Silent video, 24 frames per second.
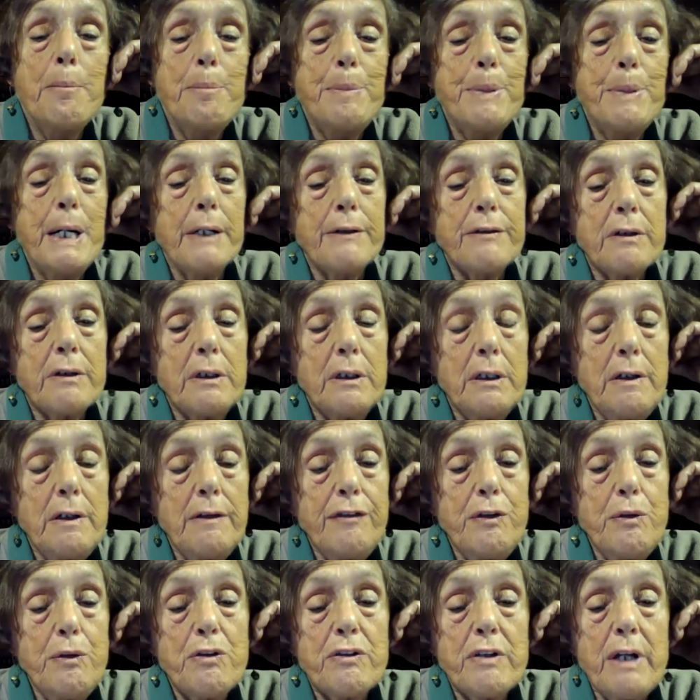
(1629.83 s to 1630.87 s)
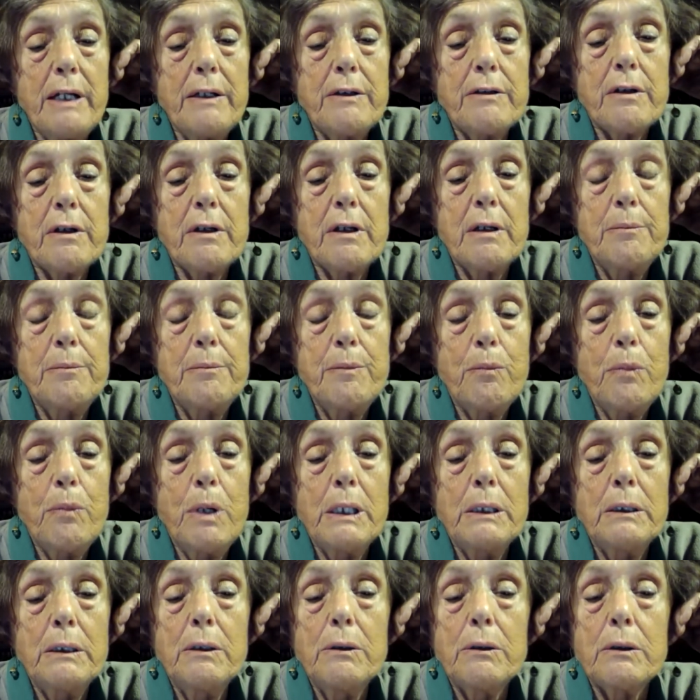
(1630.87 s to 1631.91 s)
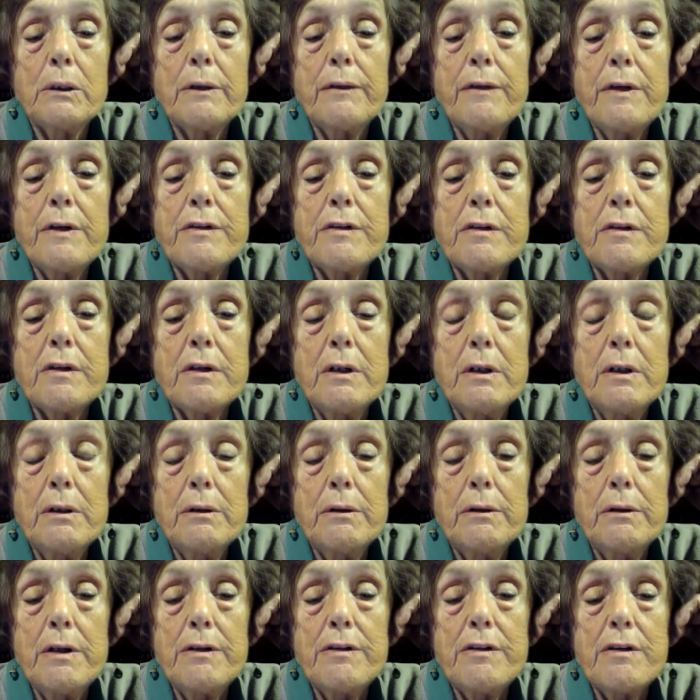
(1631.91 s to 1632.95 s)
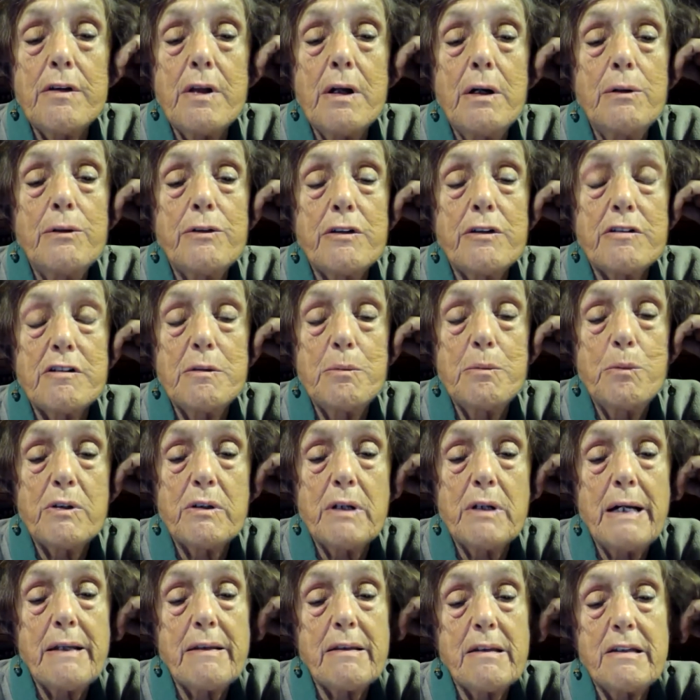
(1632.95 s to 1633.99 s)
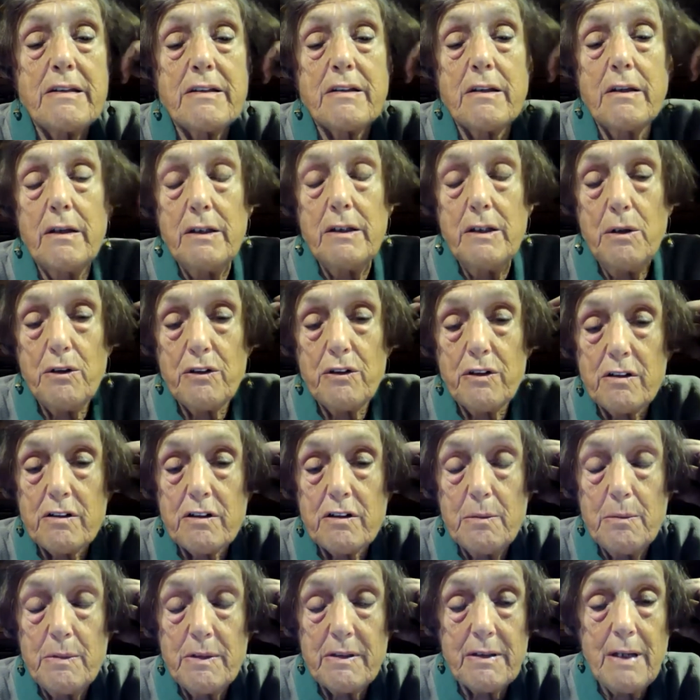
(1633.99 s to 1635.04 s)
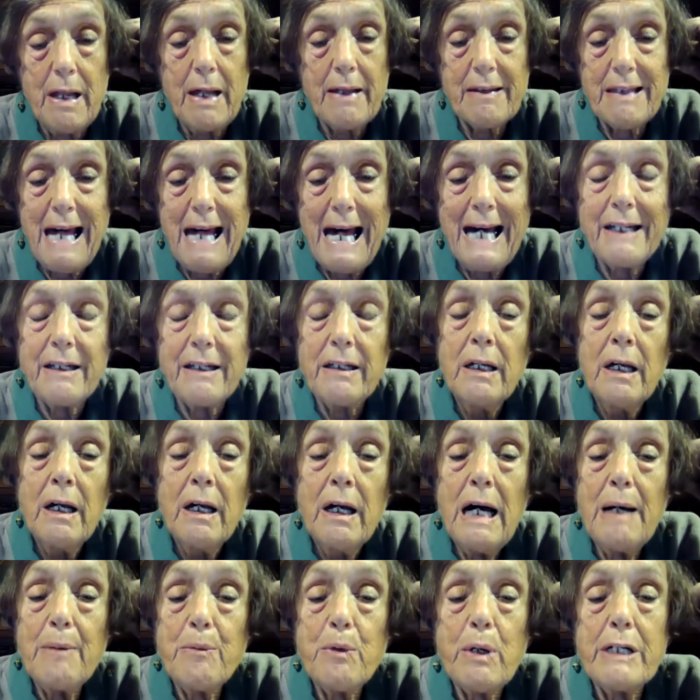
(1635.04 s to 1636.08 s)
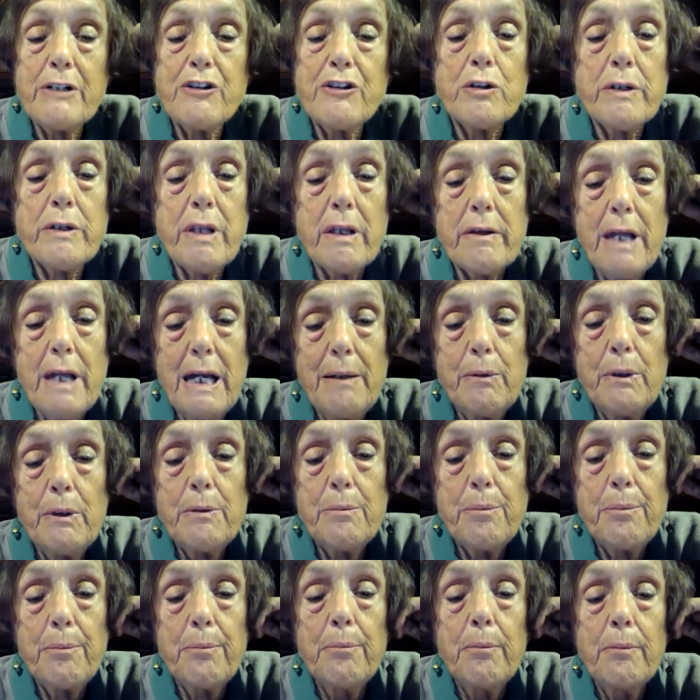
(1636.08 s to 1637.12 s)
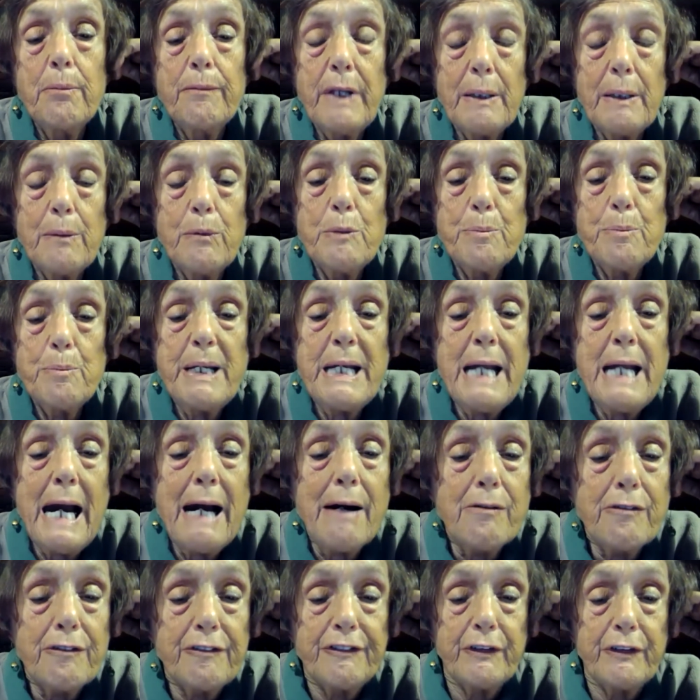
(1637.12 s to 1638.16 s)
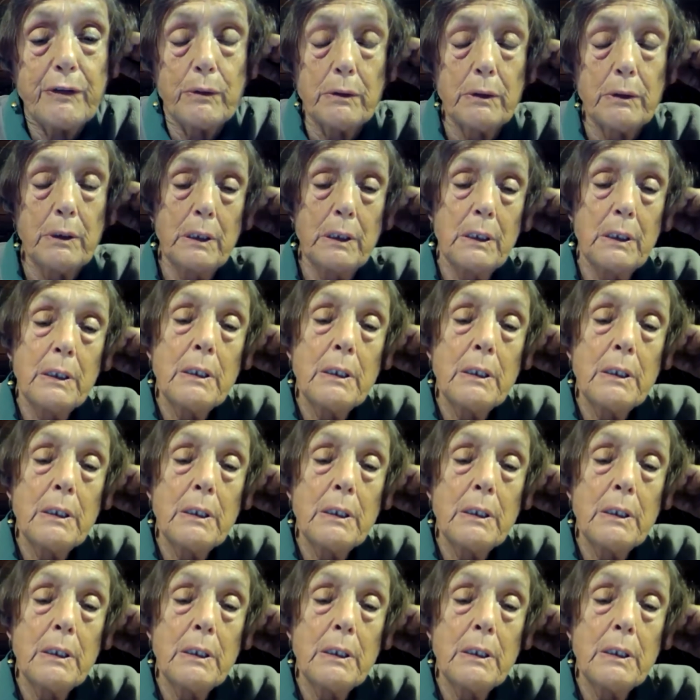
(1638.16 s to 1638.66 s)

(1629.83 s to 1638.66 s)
But if you said to them, well, look, this is the old system was like this and the new system is like that, I'm quite sure that that would be helpful.